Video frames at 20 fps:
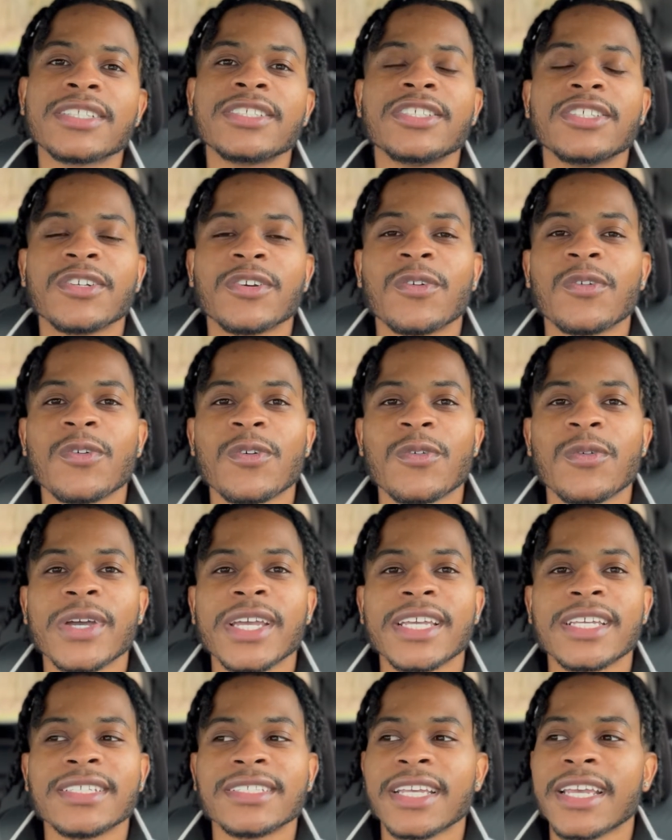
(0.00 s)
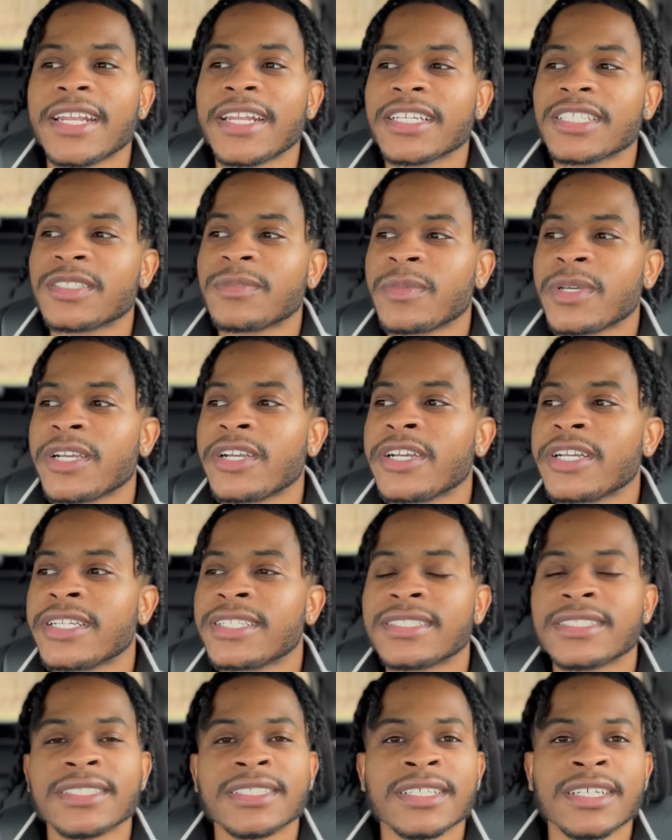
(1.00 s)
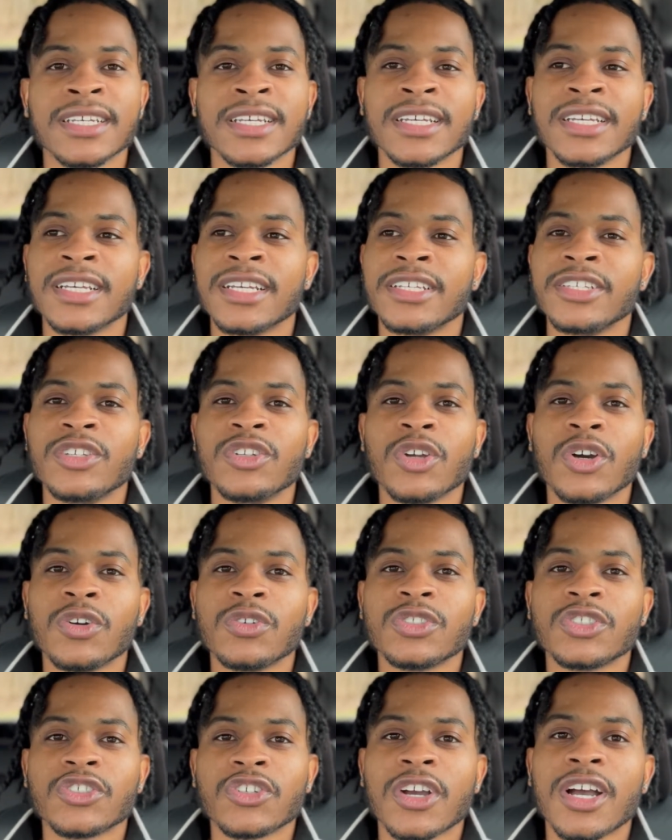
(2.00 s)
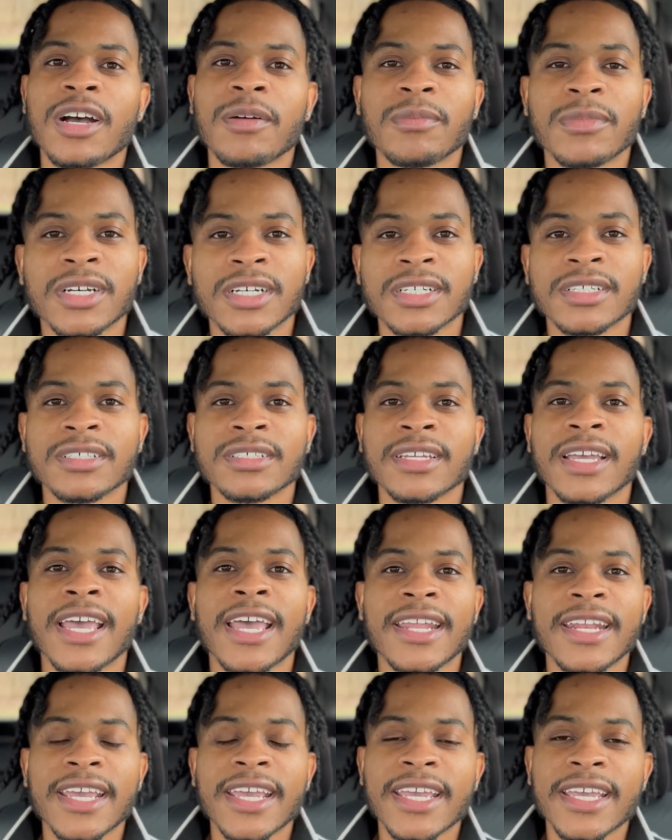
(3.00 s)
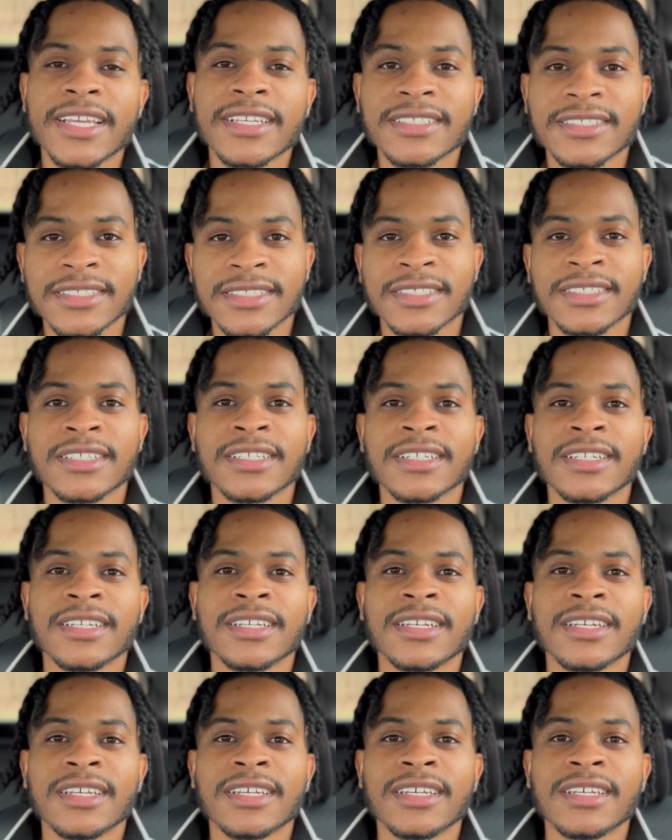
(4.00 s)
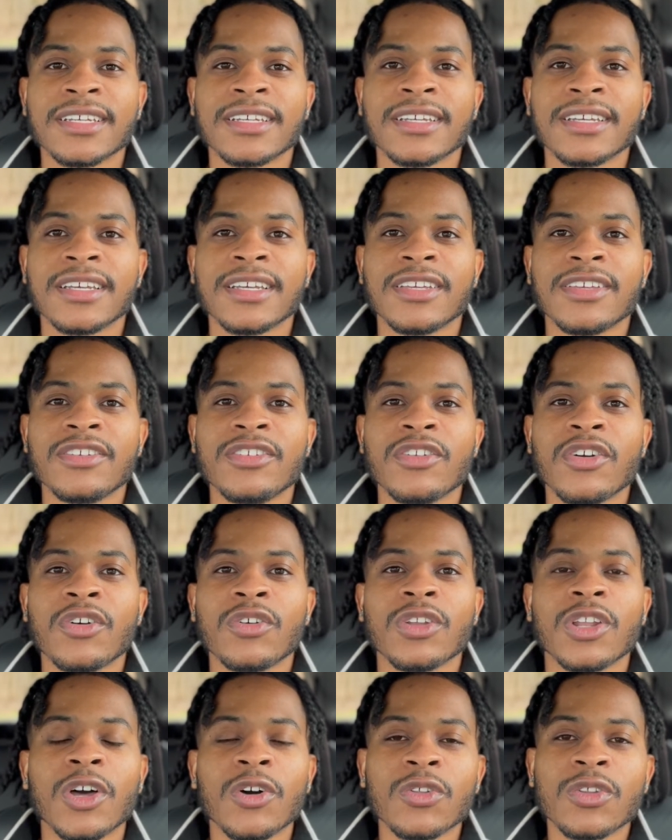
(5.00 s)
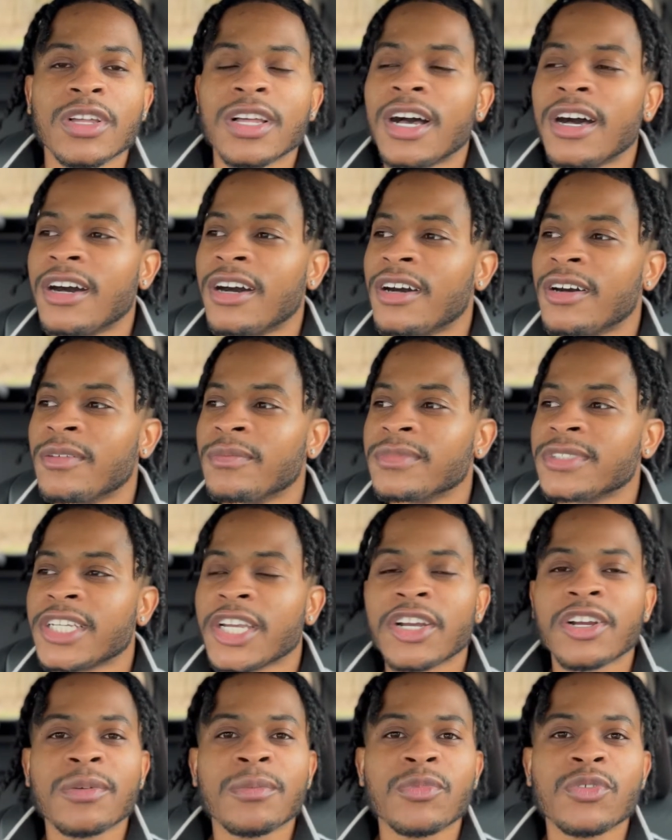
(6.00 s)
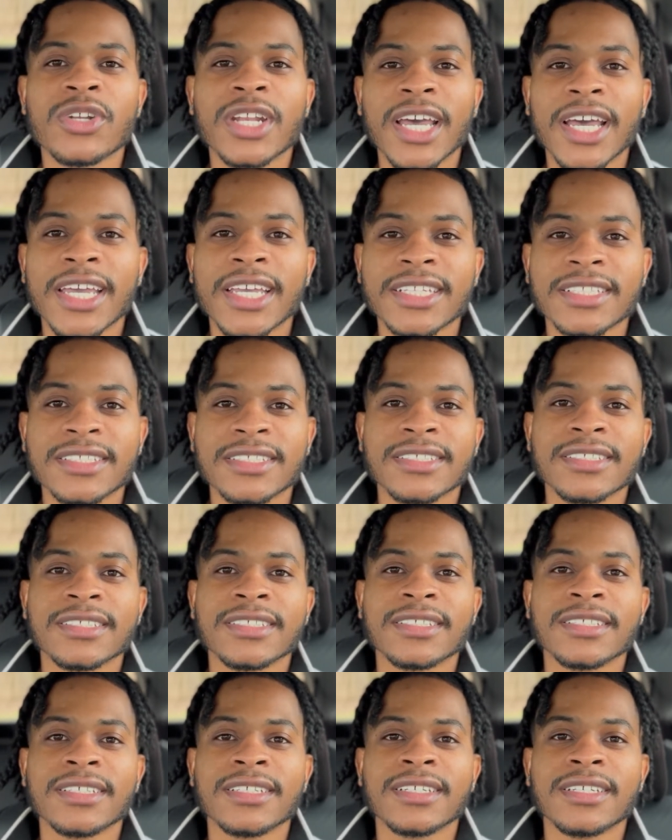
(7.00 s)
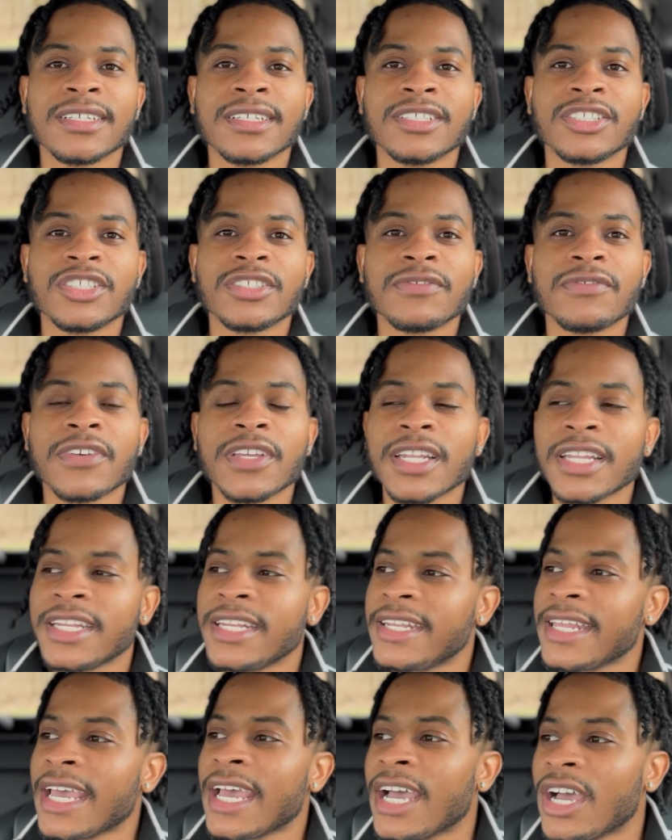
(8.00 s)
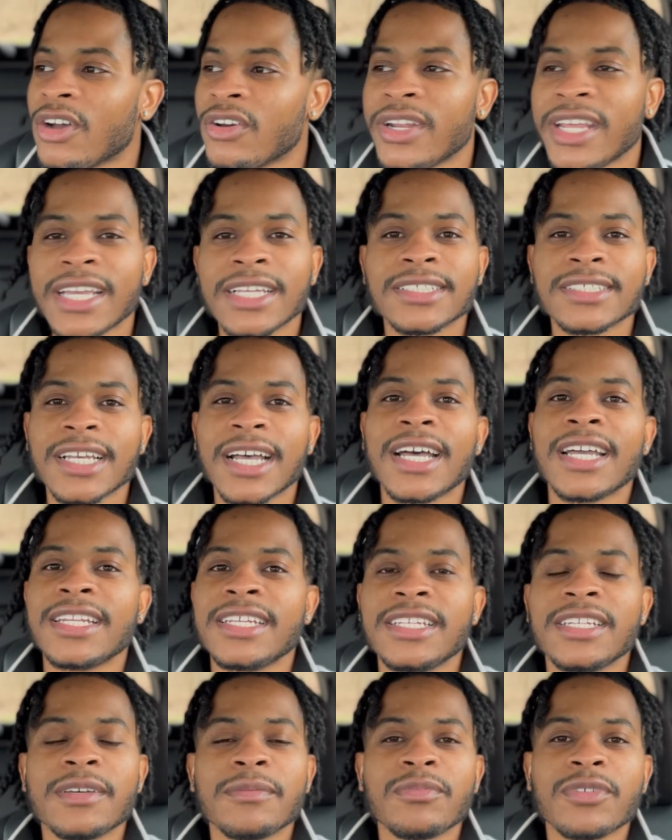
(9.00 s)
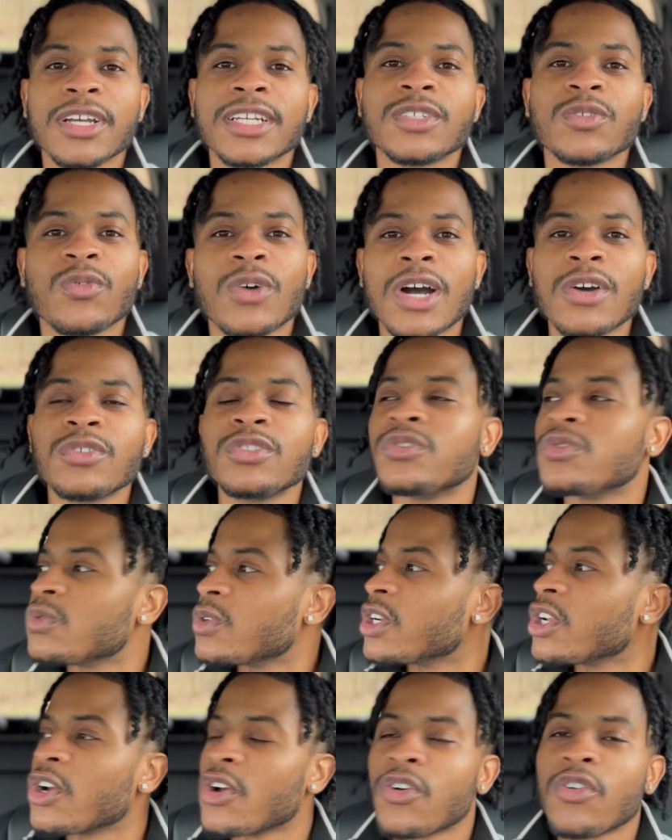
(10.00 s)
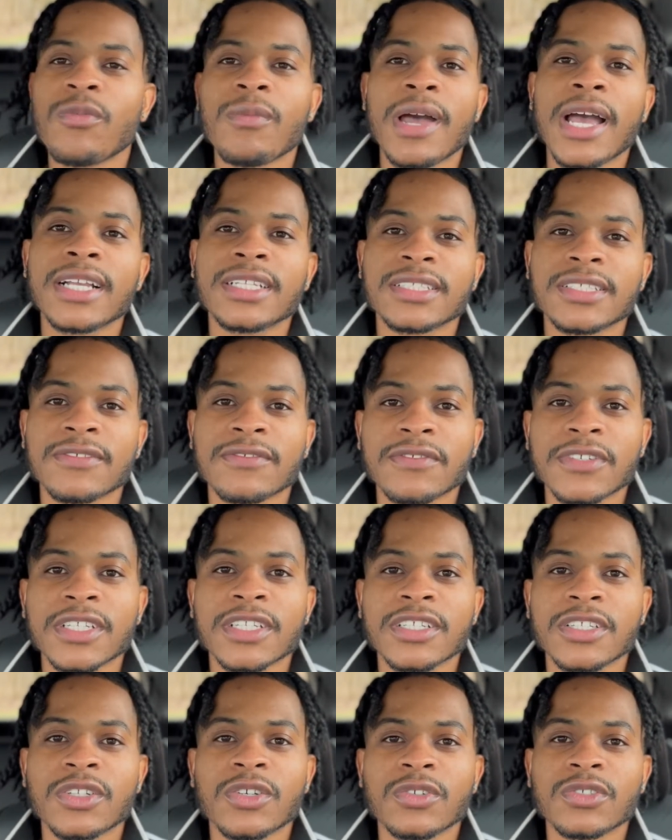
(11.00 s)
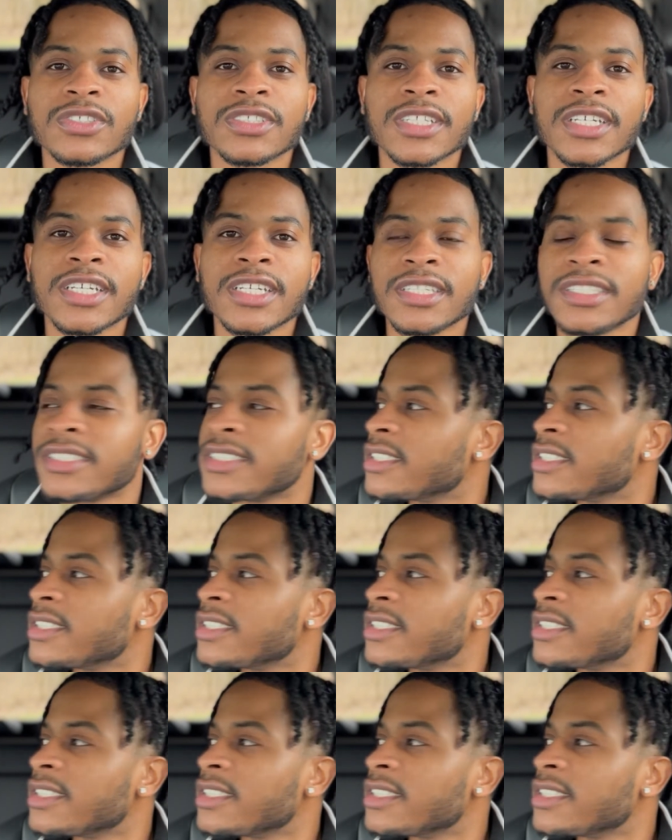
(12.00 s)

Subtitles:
to your old ways and experience, you know, trauma, headaches, you know, terrible nights, just feeling down, anxiety, depression? Why would you want to go back to feeling those things?